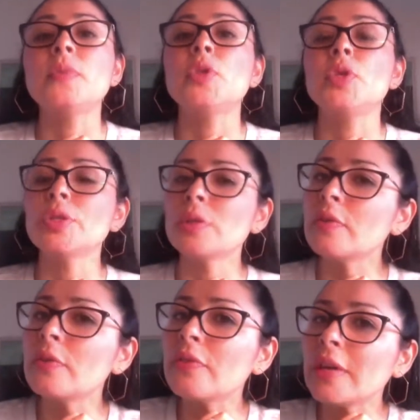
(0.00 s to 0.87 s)
do
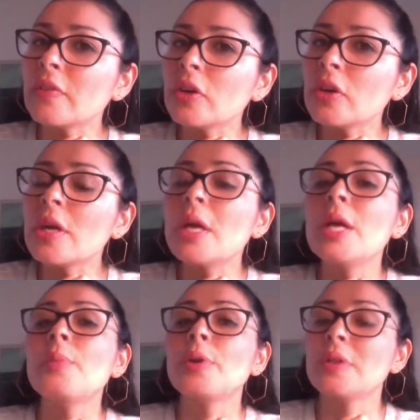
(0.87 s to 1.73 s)
yourself a favor,
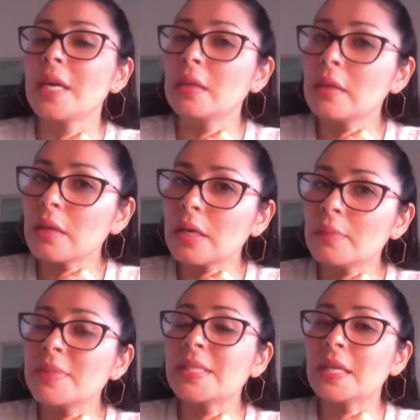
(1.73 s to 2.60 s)
put that alarm,
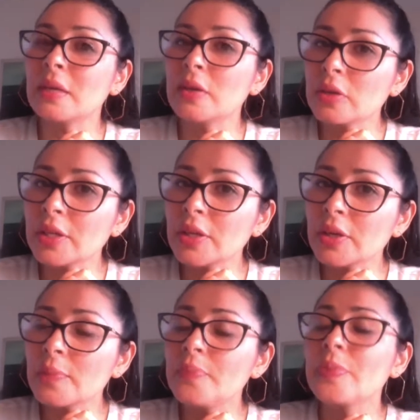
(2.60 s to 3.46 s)
set it
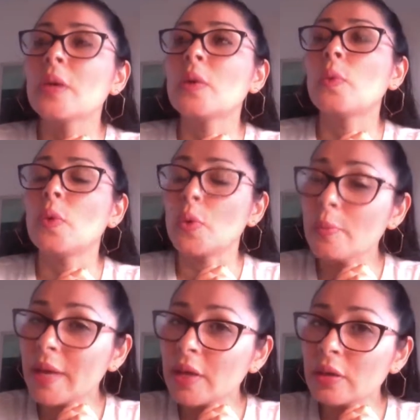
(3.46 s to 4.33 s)
earlier, go to
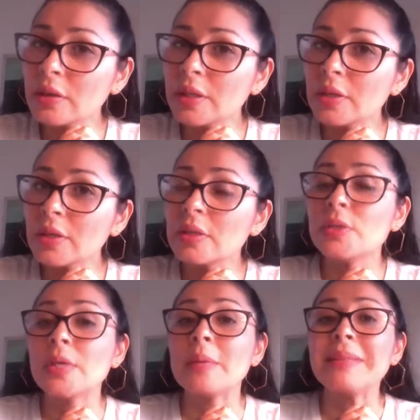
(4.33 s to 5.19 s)
bed earlier,
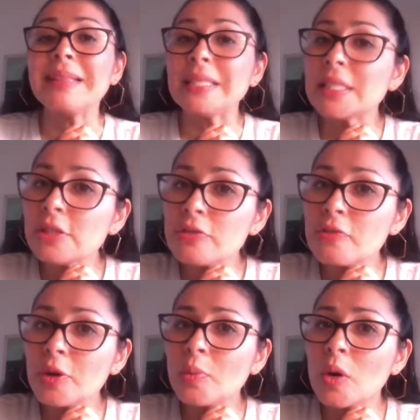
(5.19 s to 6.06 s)
drink plenty of
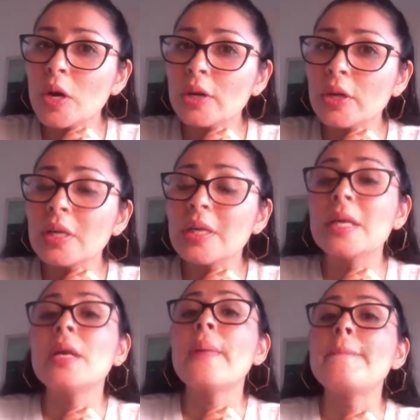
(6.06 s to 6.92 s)
warm water,
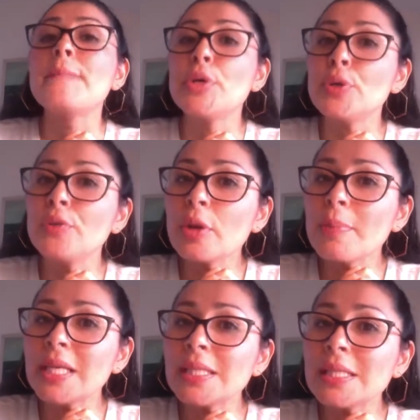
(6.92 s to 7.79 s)
move your
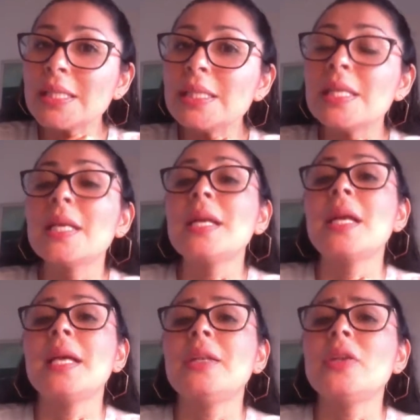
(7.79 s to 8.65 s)
butts,
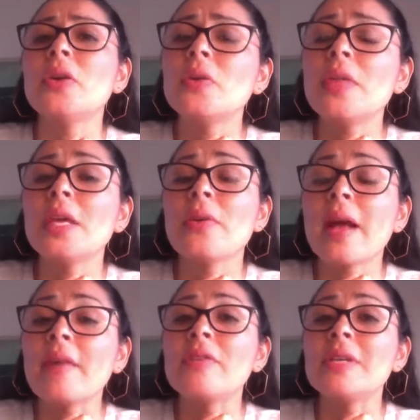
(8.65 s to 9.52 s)
and know that you
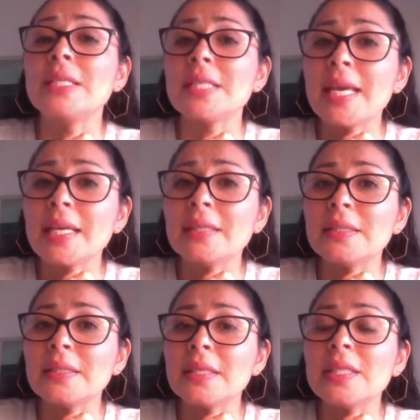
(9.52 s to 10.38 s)
have what it
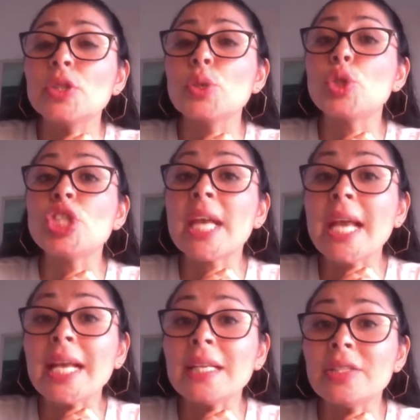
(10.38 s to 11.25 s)
takes to
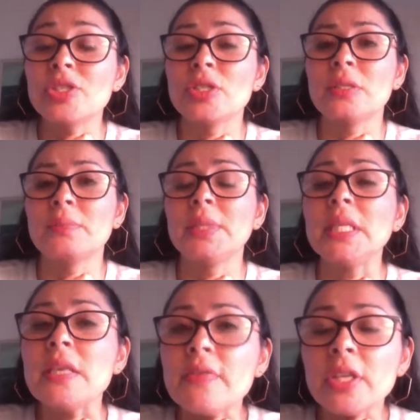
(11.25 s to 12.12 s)
change.
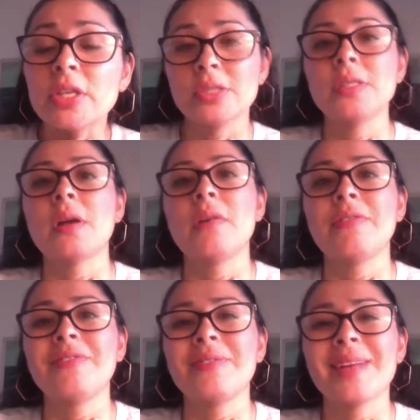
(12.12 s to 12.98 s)
Believe in
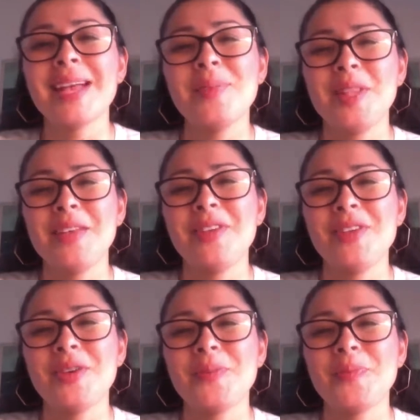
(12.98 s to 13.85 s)
yourself. I believe
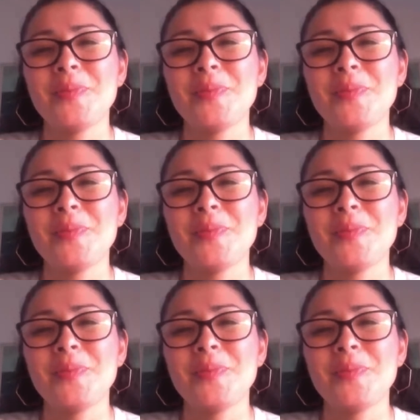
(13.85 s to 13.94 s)
in you.